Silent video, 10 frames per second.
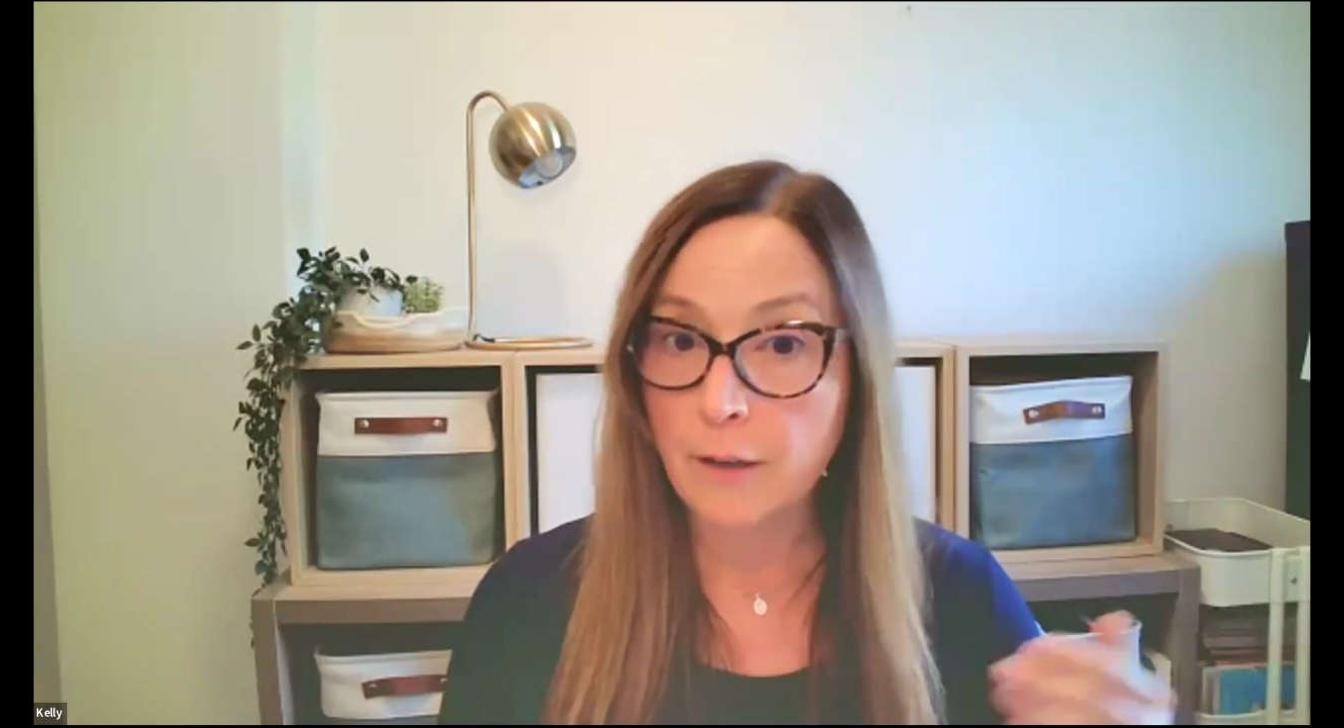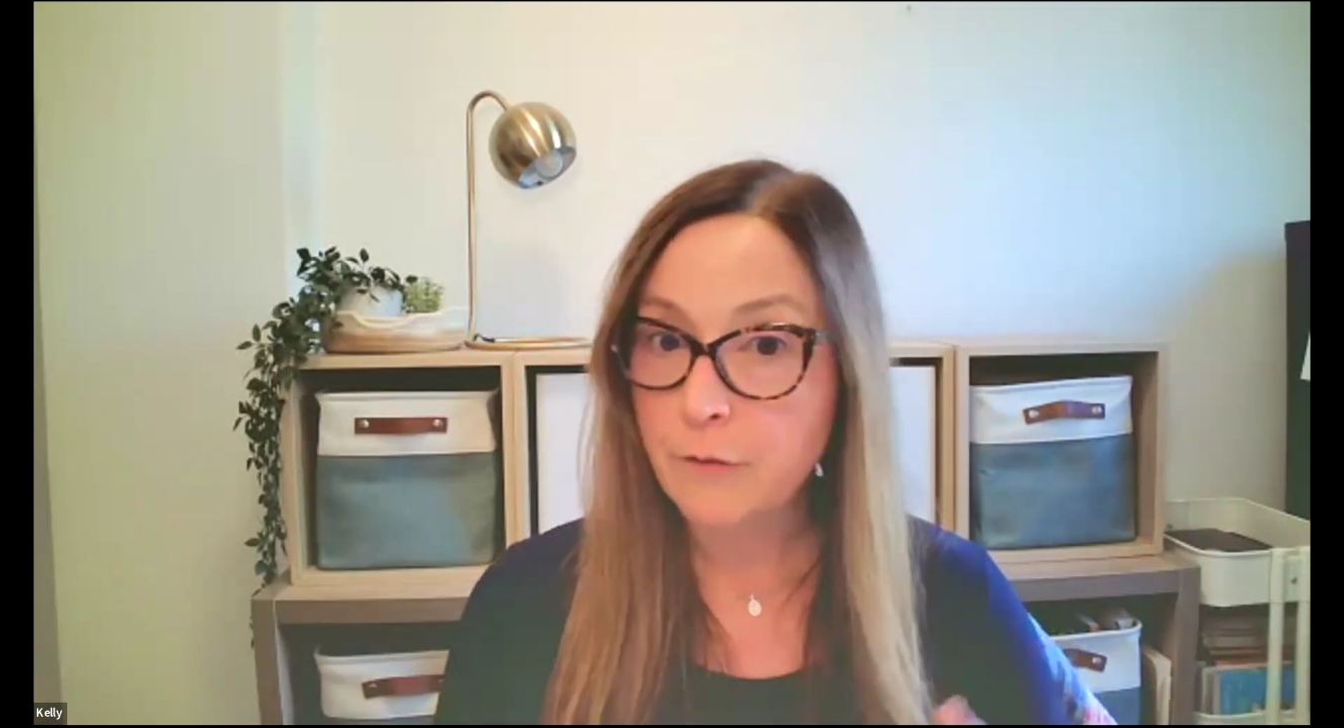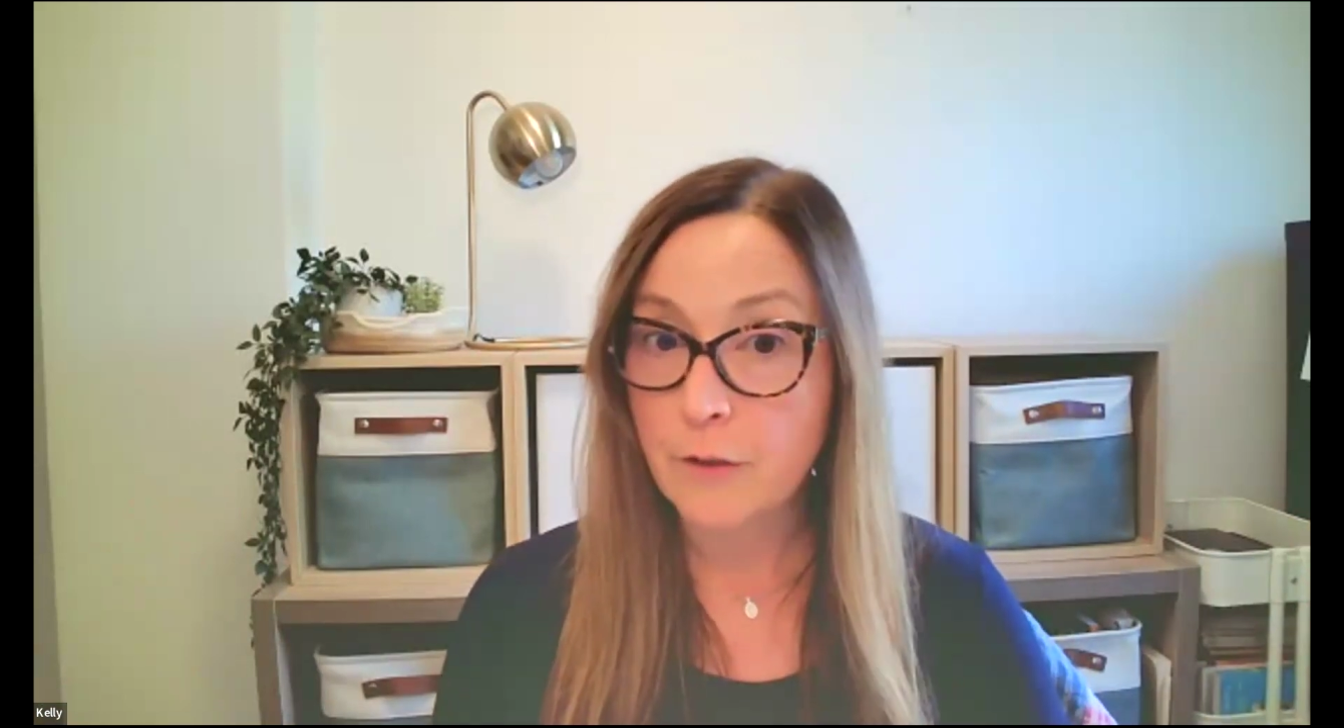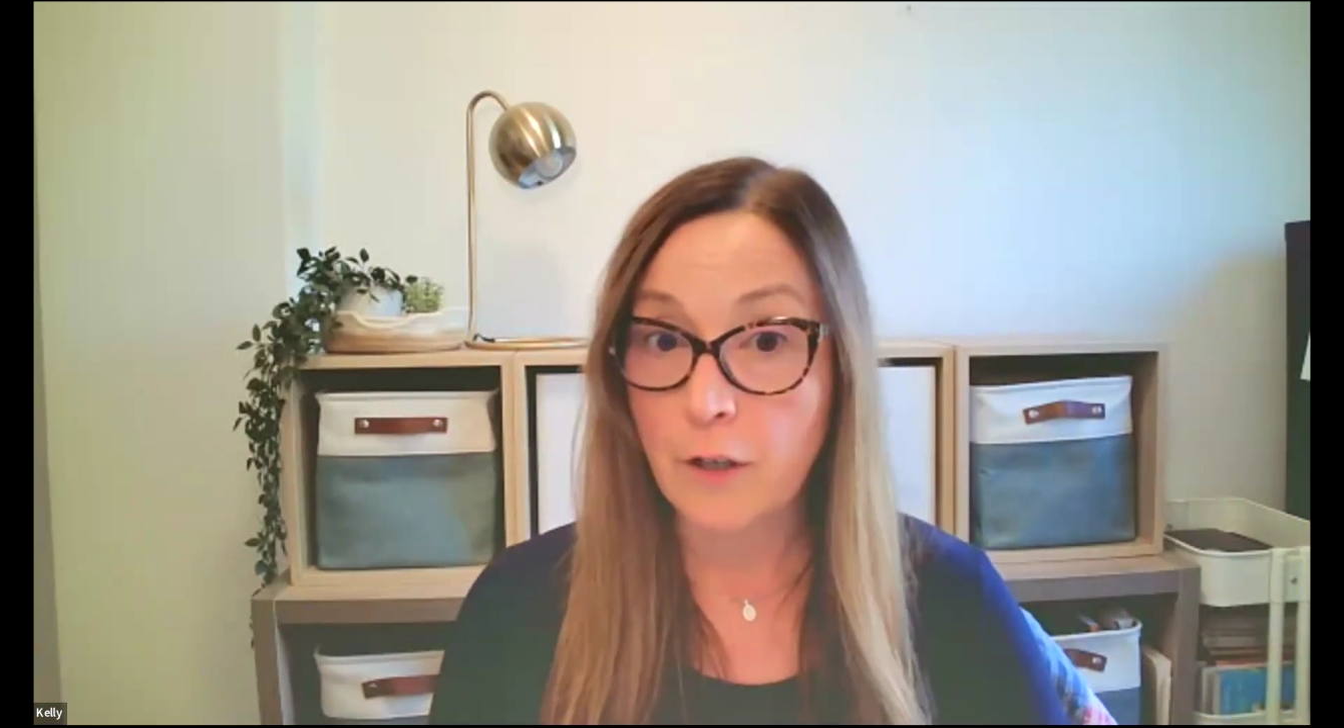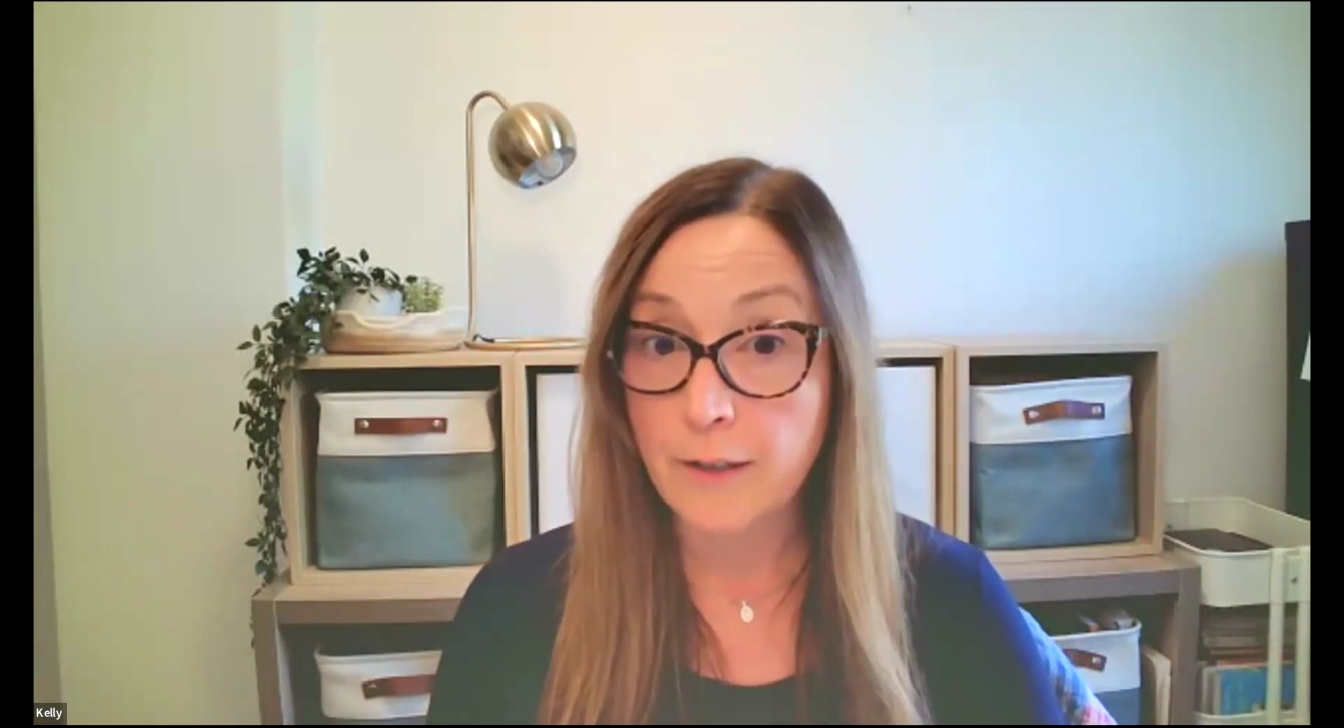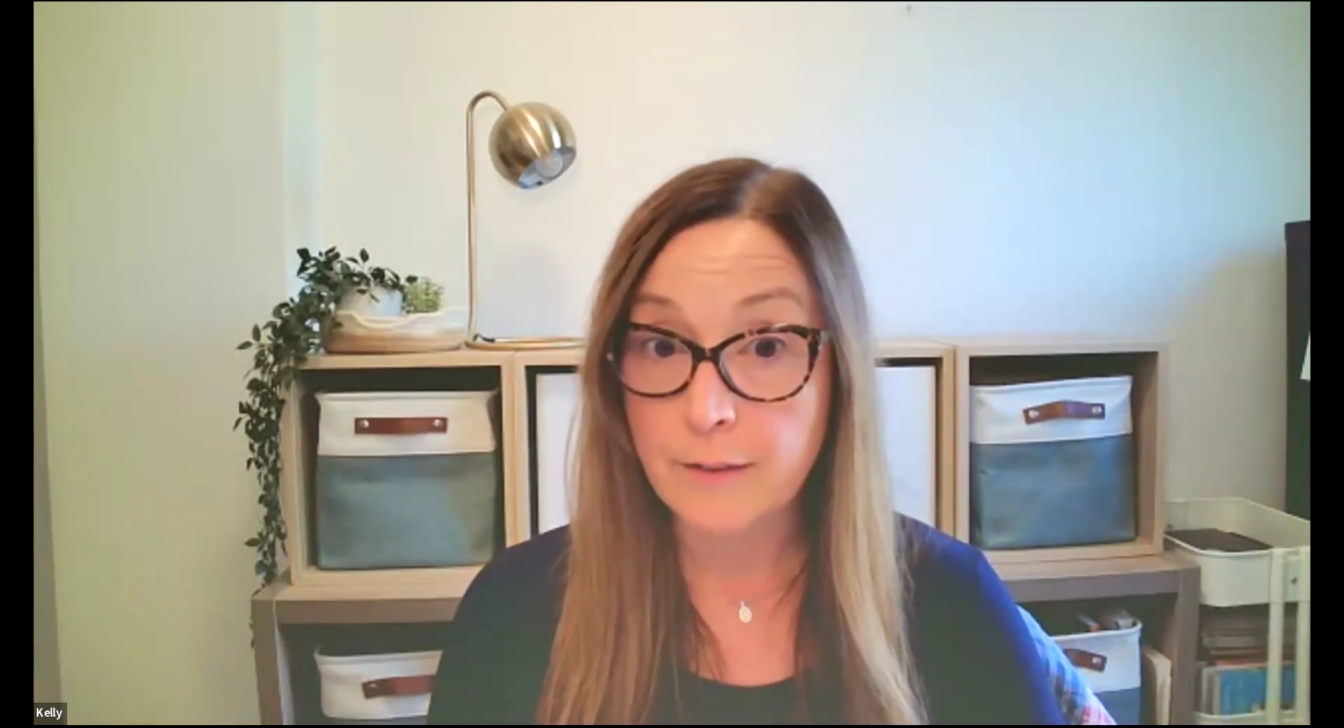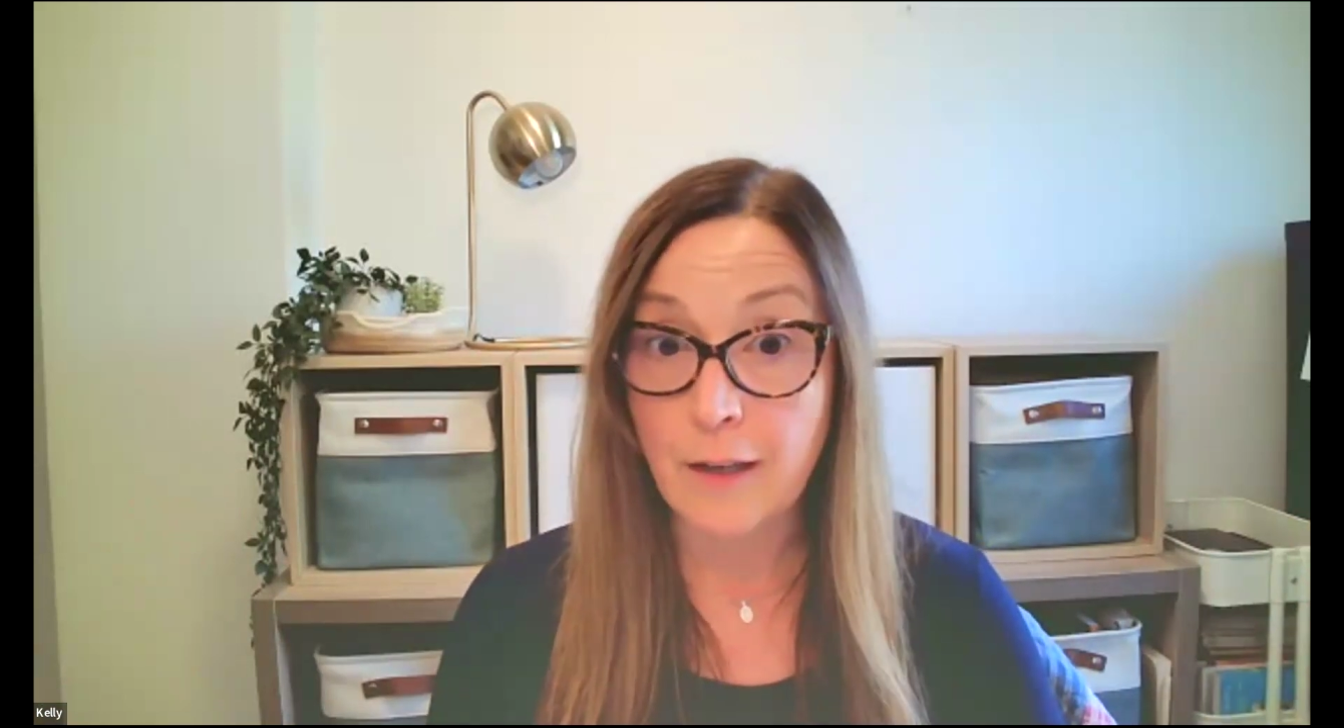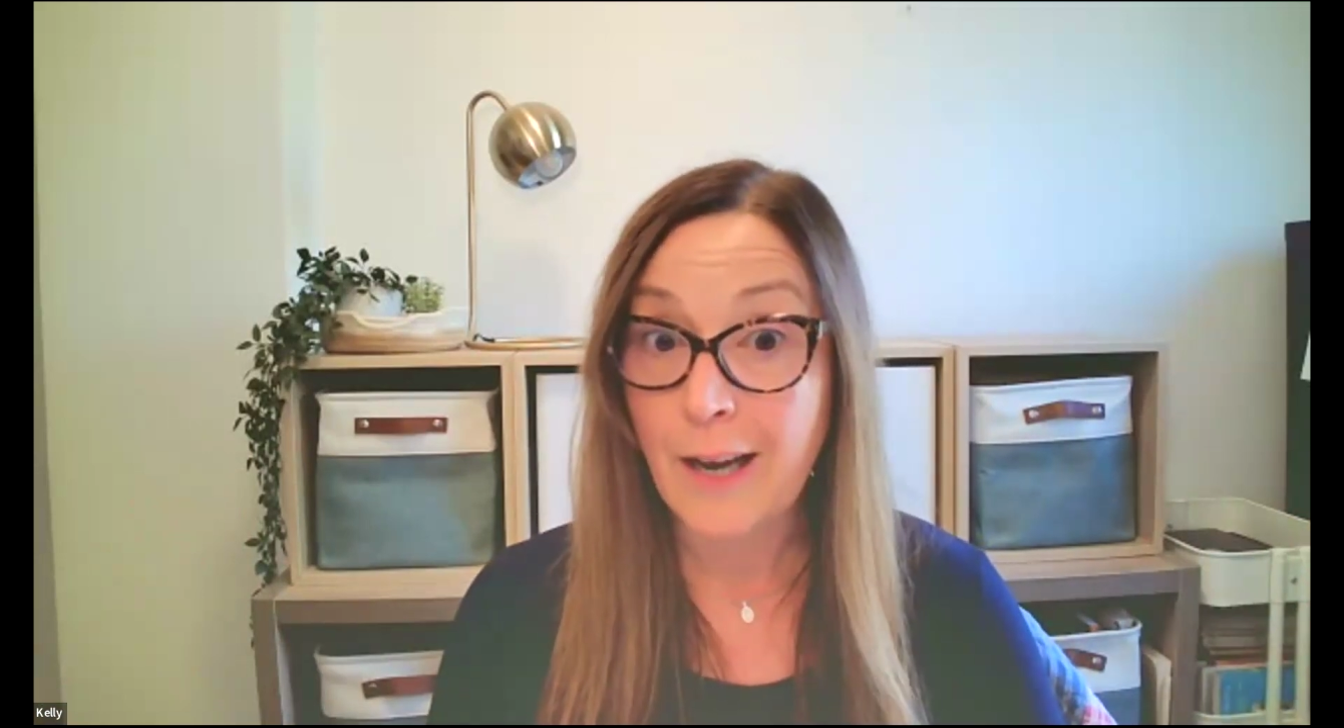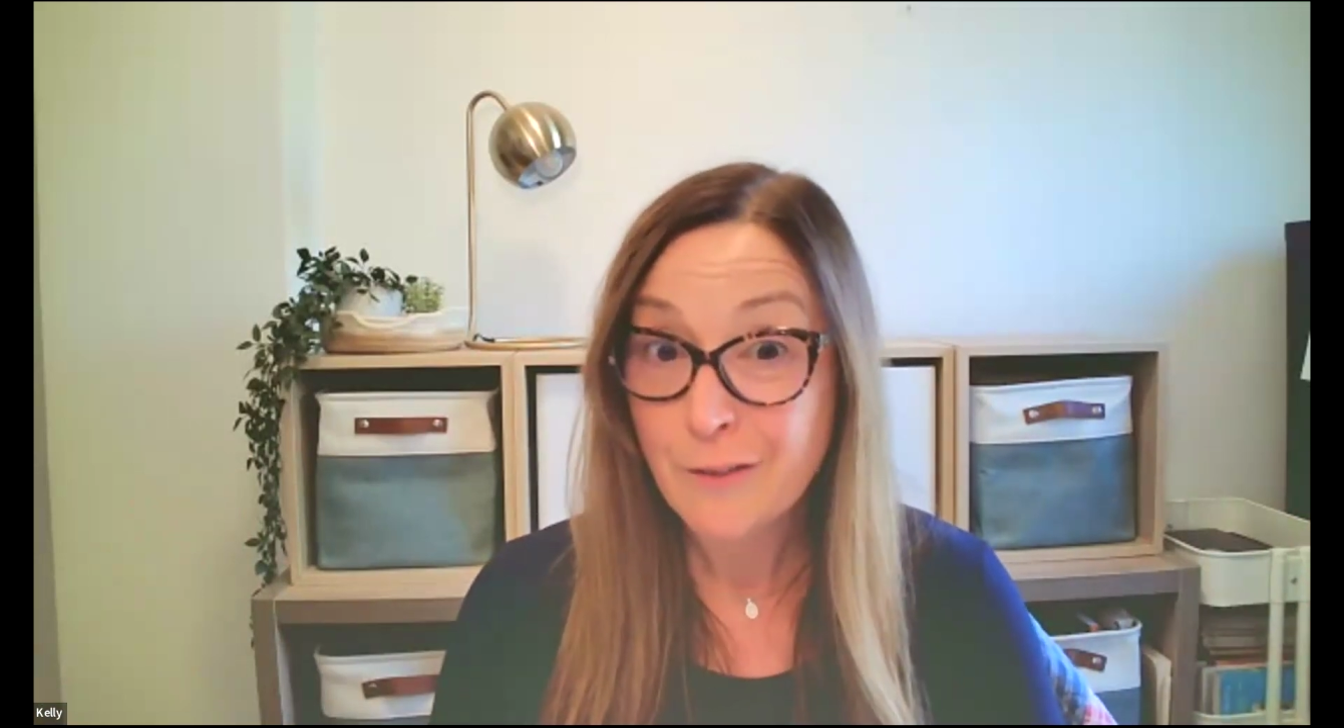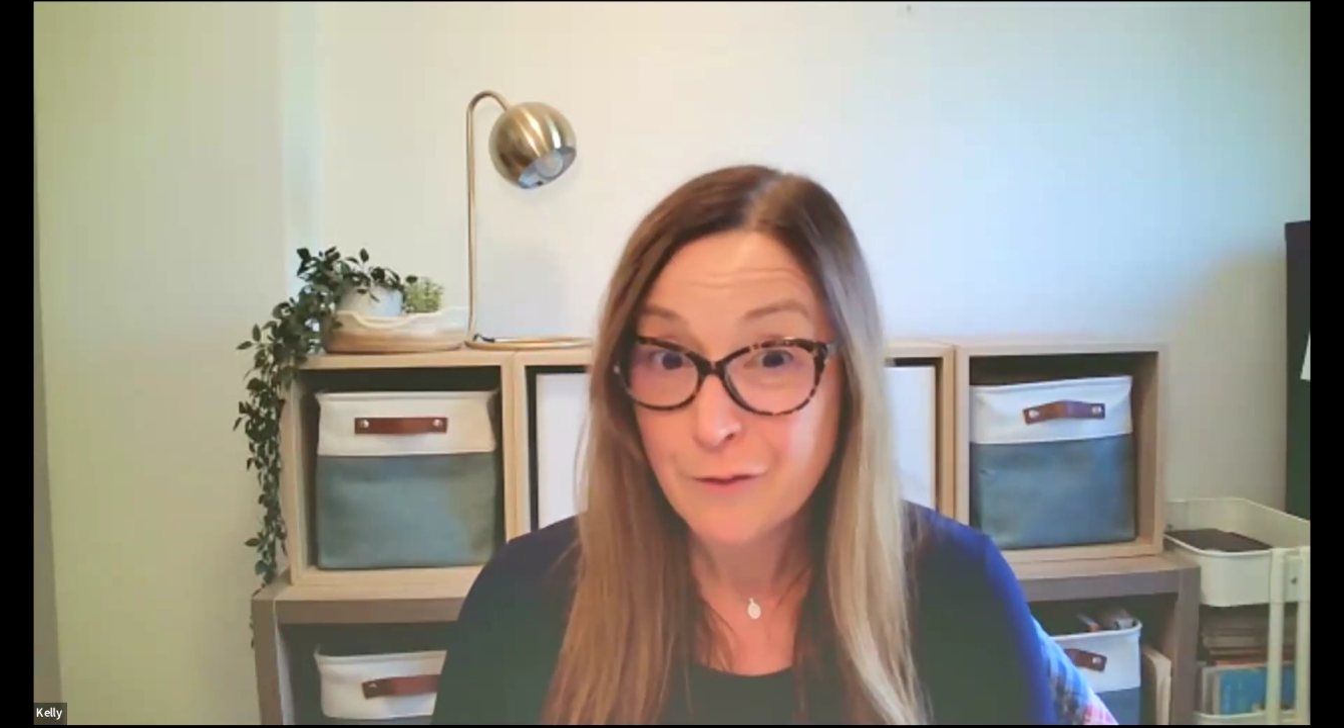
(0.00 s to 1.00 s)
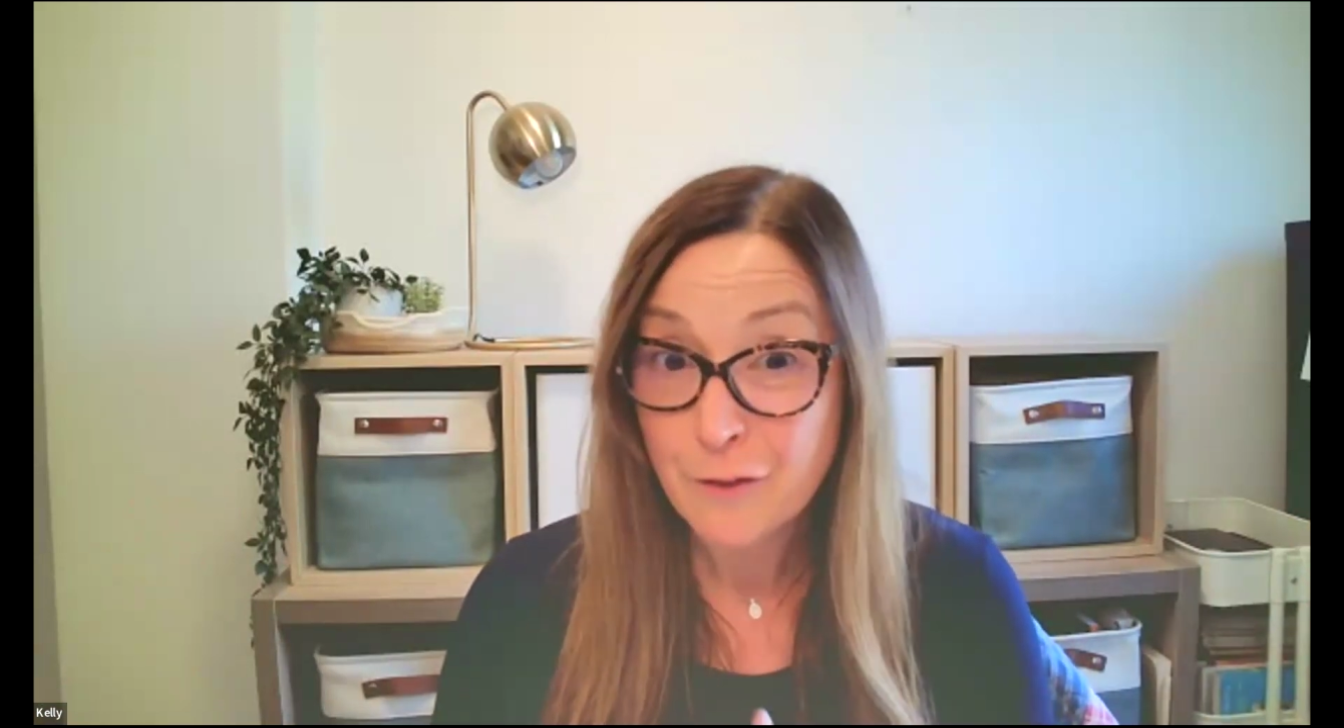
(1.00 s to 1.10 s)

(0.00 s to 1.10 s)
I've forgotten